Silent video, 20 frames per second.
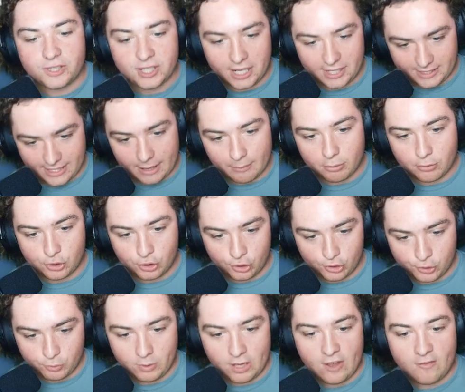sea
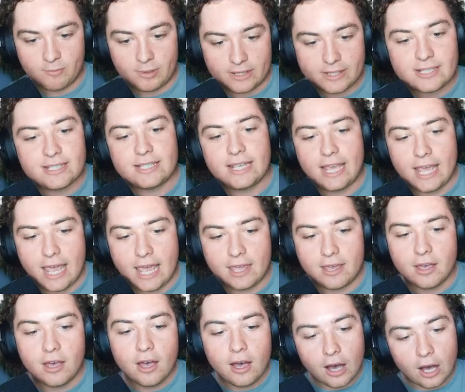temperatures we have been
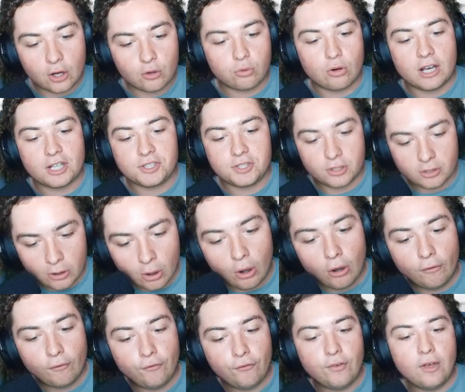seeing across the
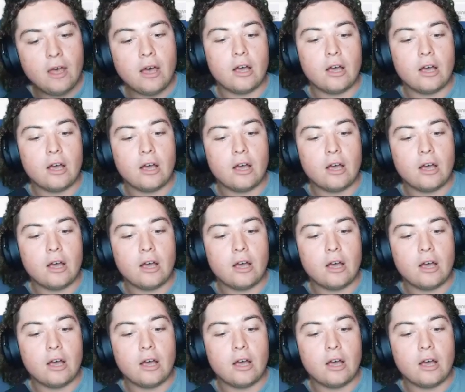Gulf,